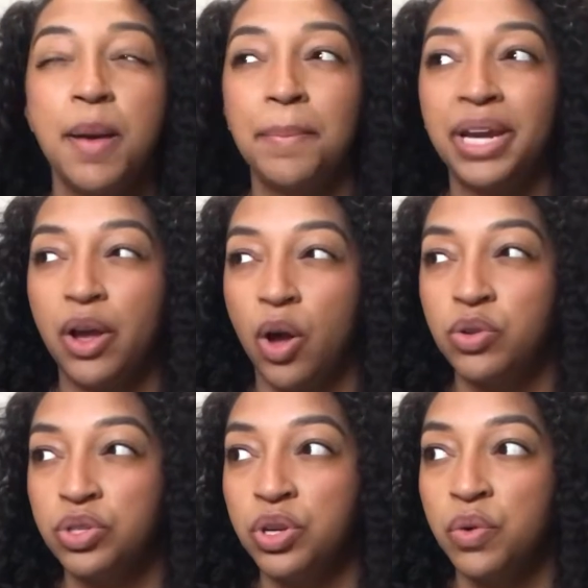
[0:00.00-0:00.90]
but I
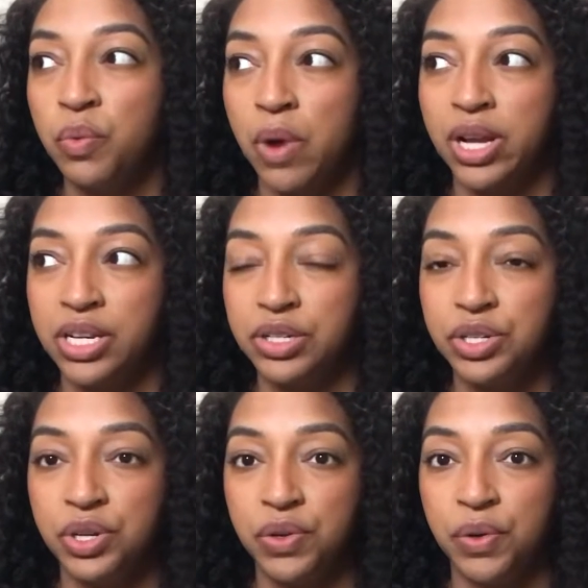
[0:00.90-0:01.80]
also want it
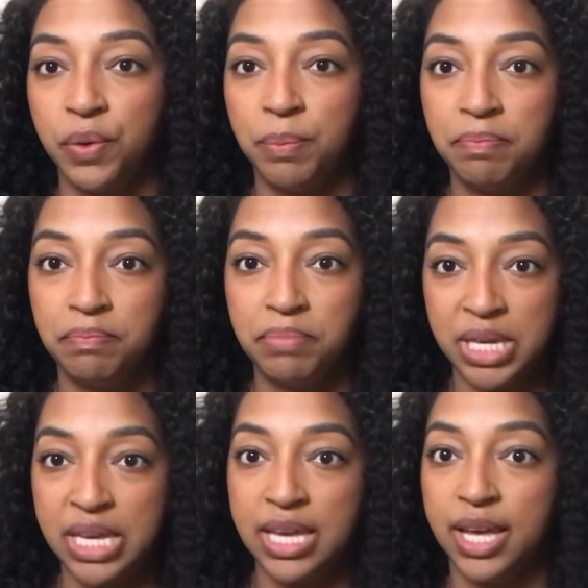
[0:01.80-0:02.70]
to
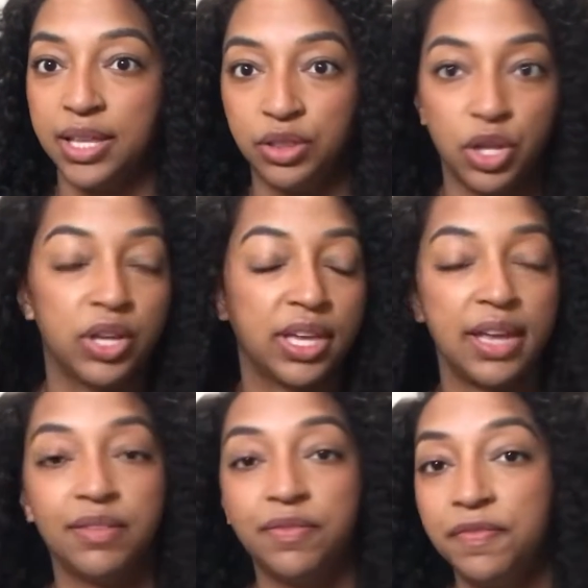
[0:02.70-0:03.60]
be and look
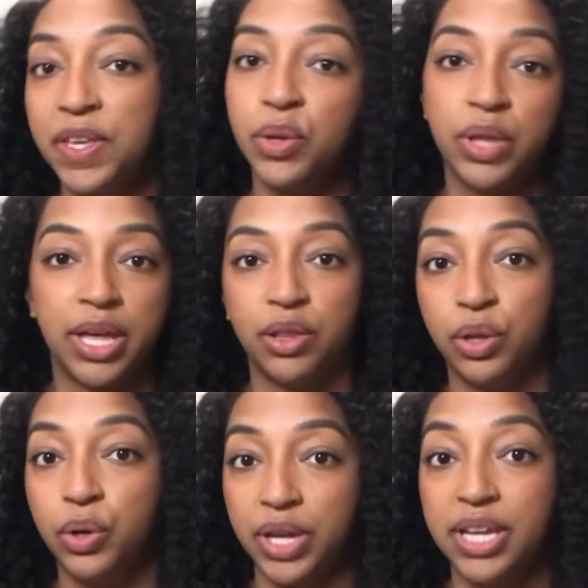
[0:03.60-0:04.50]
and feel like a
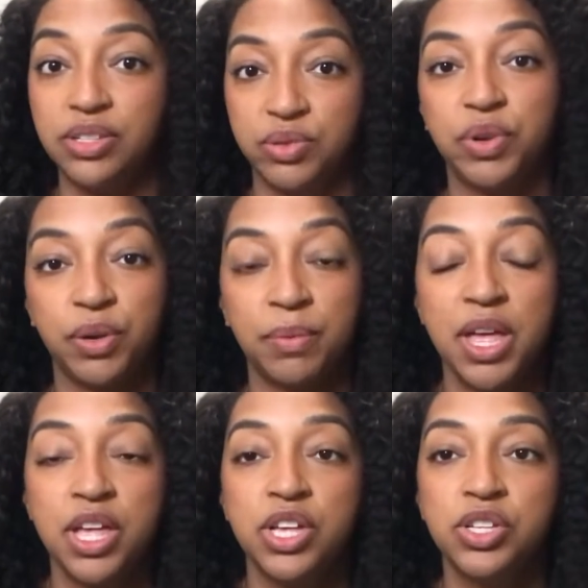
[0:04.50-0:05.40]
little kid's room.
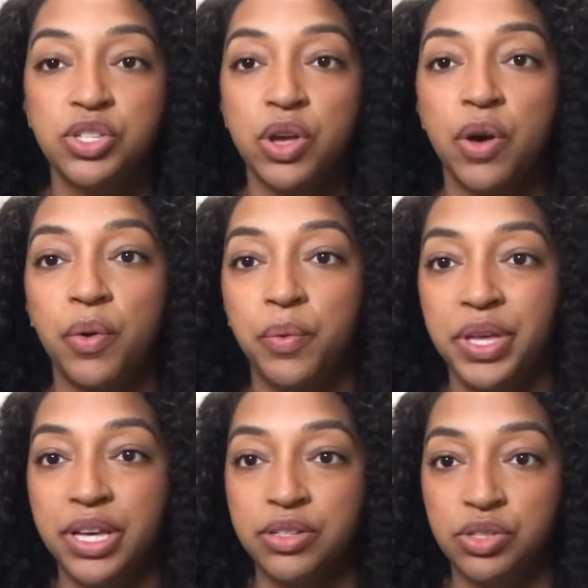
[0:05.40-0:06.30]
So
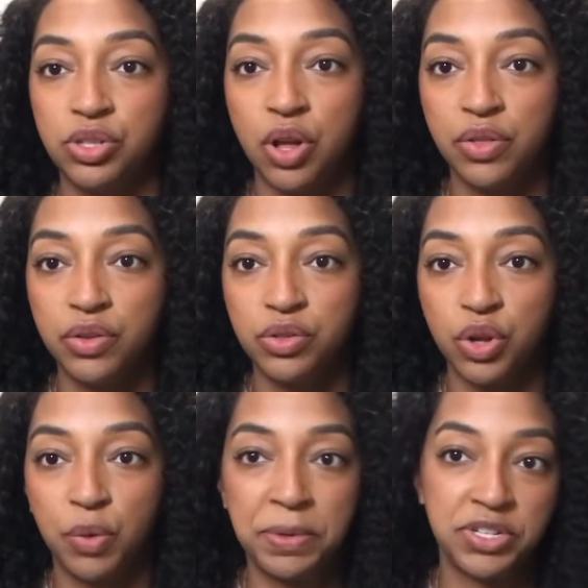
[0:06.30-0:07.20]
we installed those
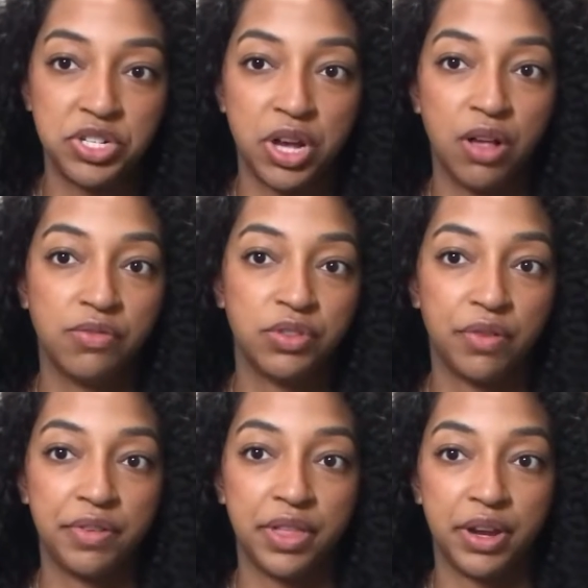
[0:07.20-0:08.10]
open shelves
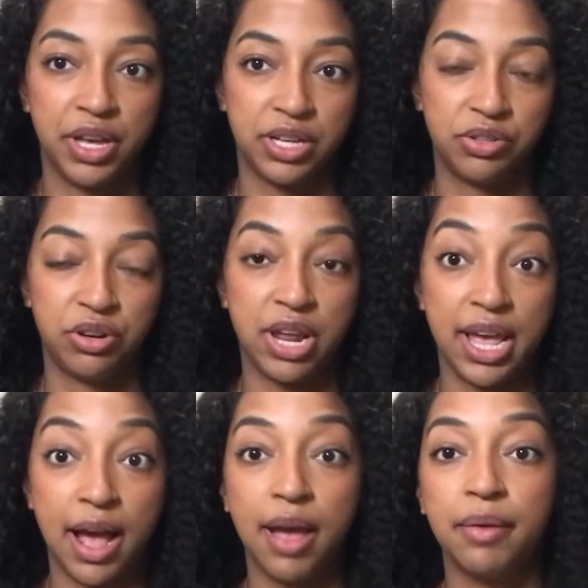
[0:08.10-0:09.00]
over there yesterday.
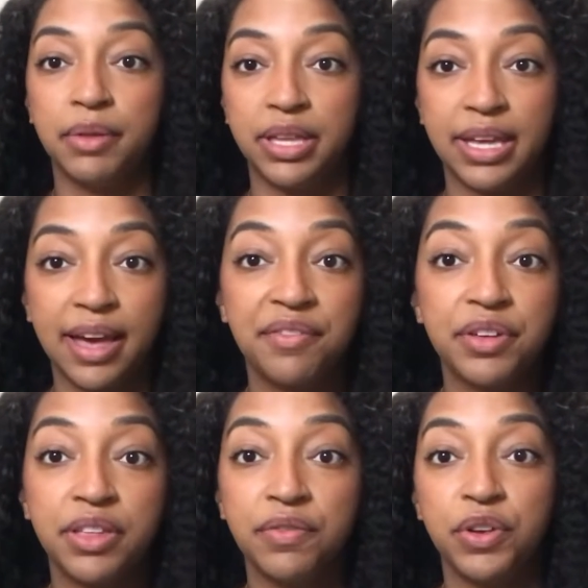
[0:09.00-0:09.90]
I will link
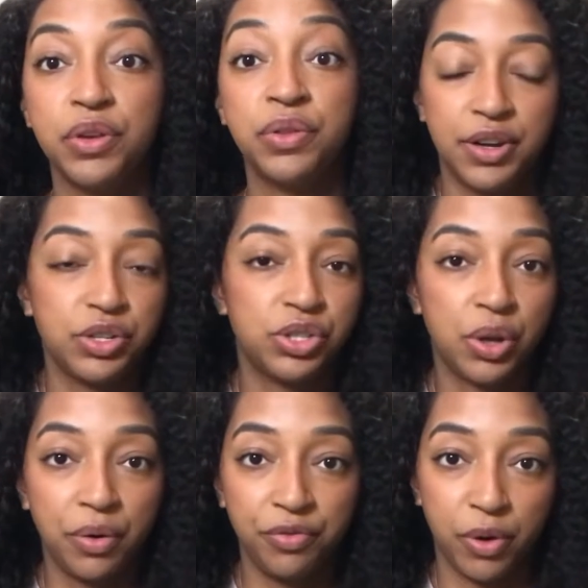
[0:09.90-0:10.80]
everything for you. They're
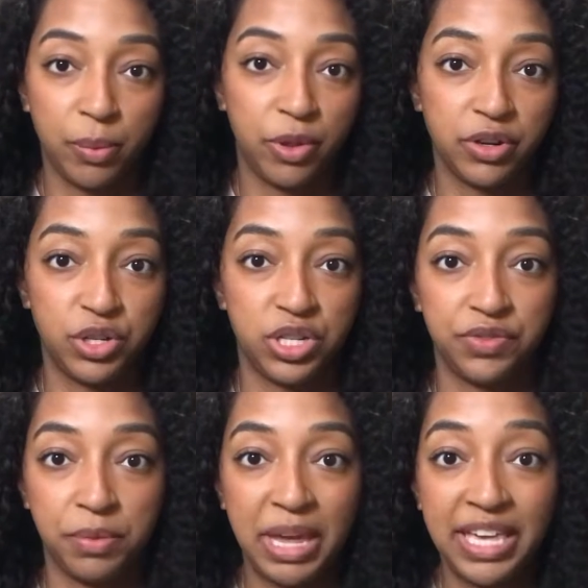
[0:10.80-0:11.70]
so affordable. They're just
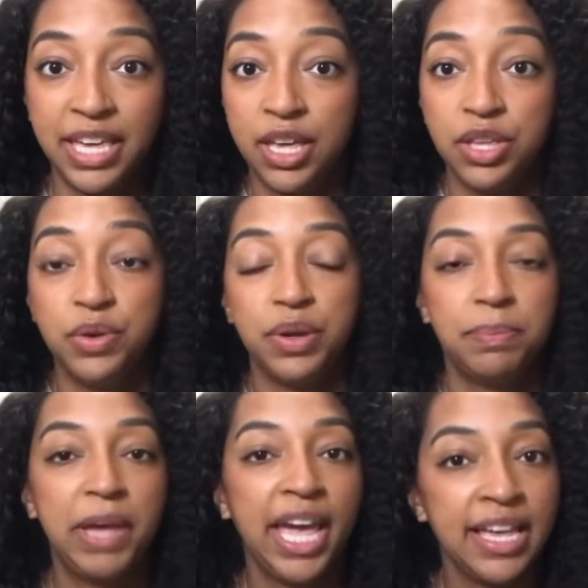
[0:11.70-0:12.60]
from IKEA. You
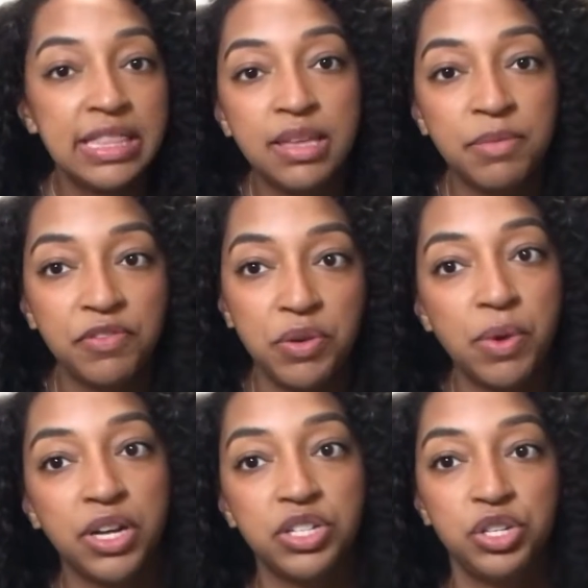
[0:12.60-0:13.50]
could paint them if you
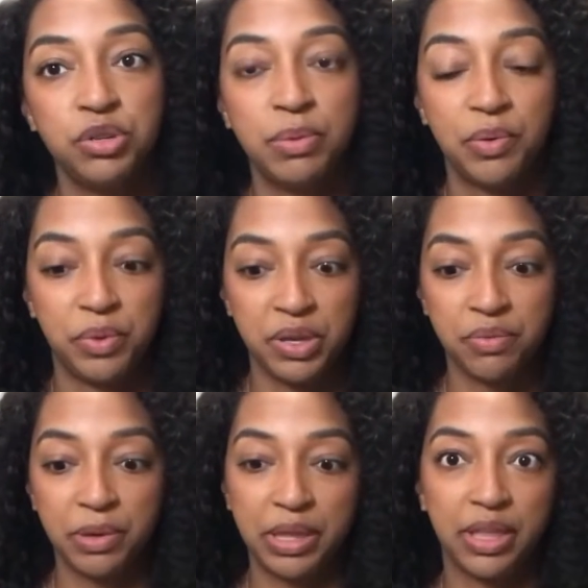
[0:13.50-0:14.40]
wanted to, but we
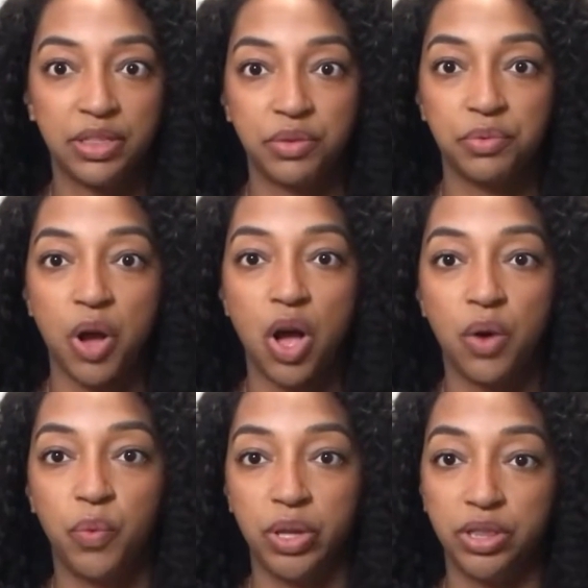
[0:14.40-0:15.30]
really like the raw
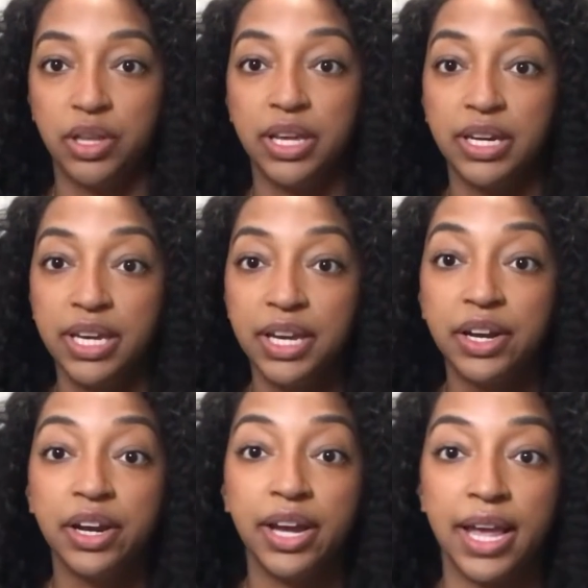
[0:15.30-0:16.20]
wood look in
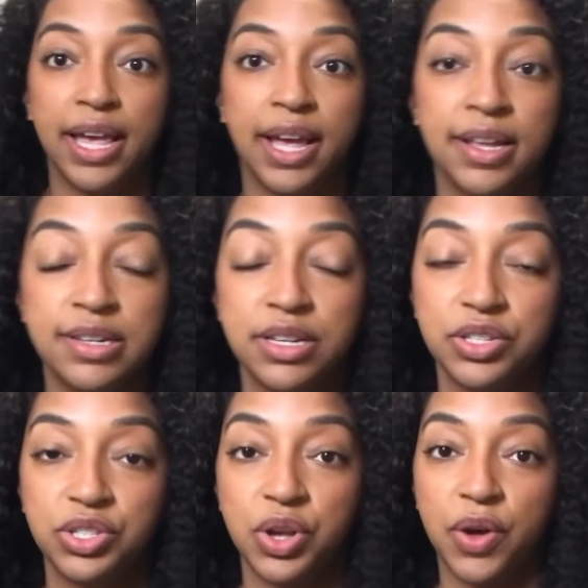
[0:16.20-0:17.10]
here, and
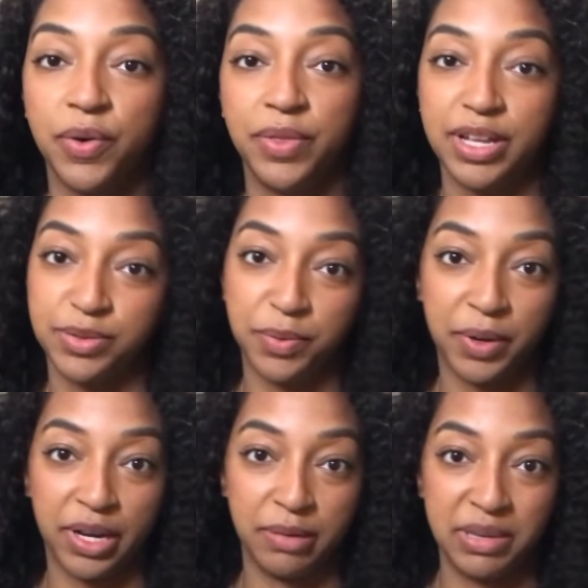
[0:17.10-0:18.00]
so that's what
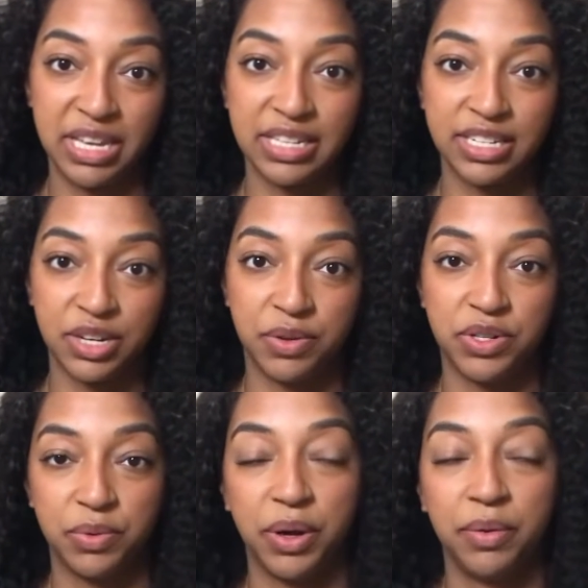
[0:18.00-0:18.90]
we're going to be continuing
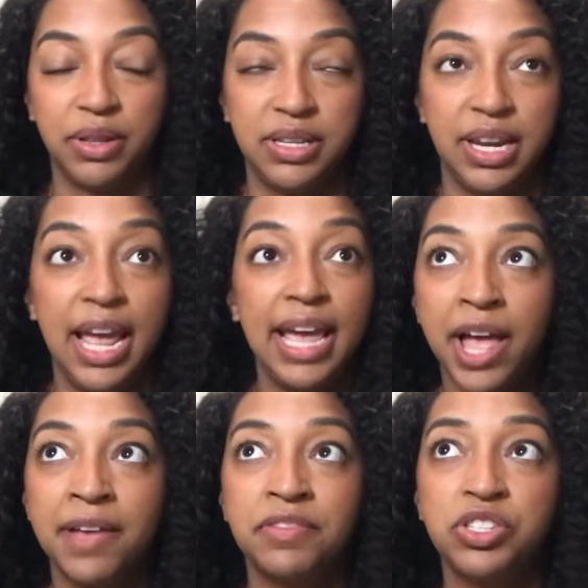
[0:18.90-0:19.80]
to work with today.
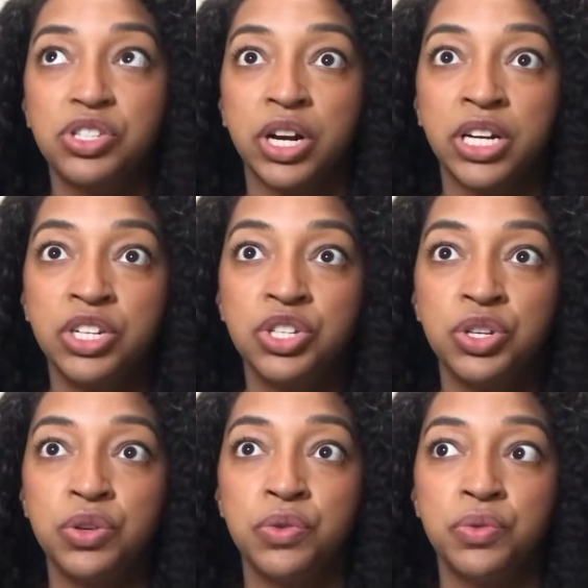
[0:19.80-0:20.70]
I've started
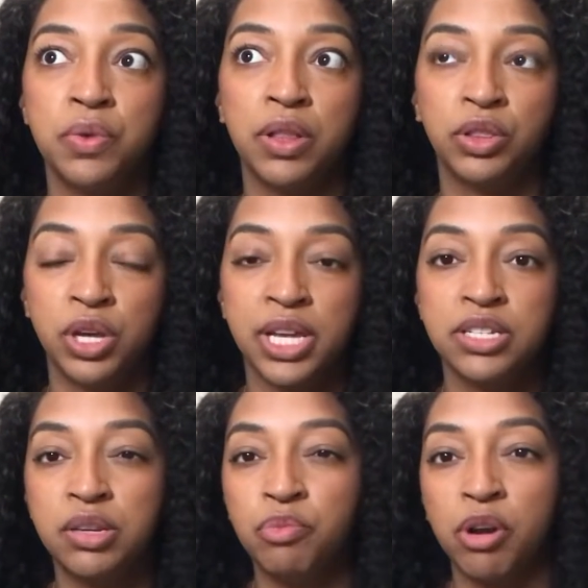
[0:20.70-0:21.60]
to look
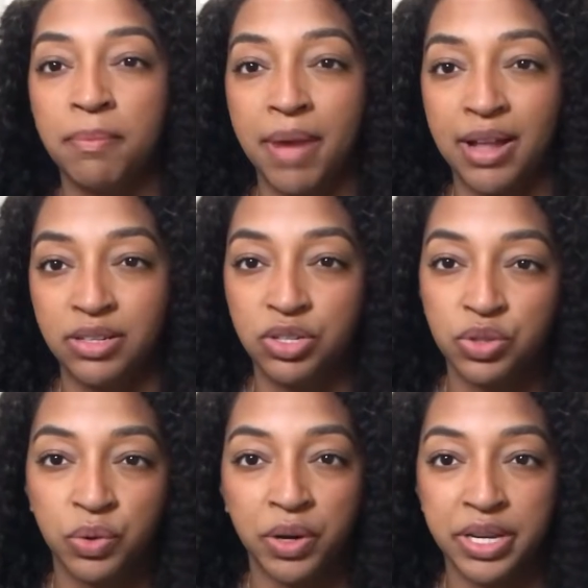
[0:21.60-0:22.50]
into more
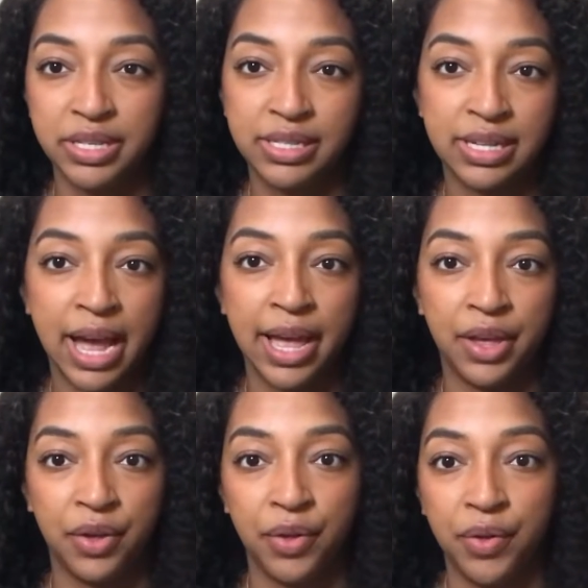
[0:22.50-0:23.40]
Montessori
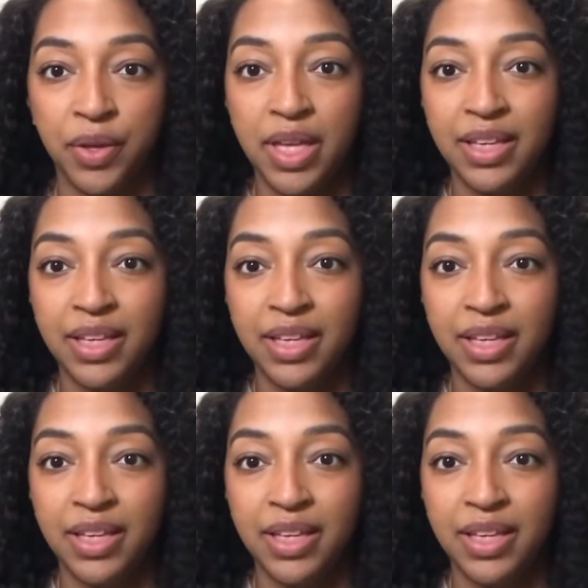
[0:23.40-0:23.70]
style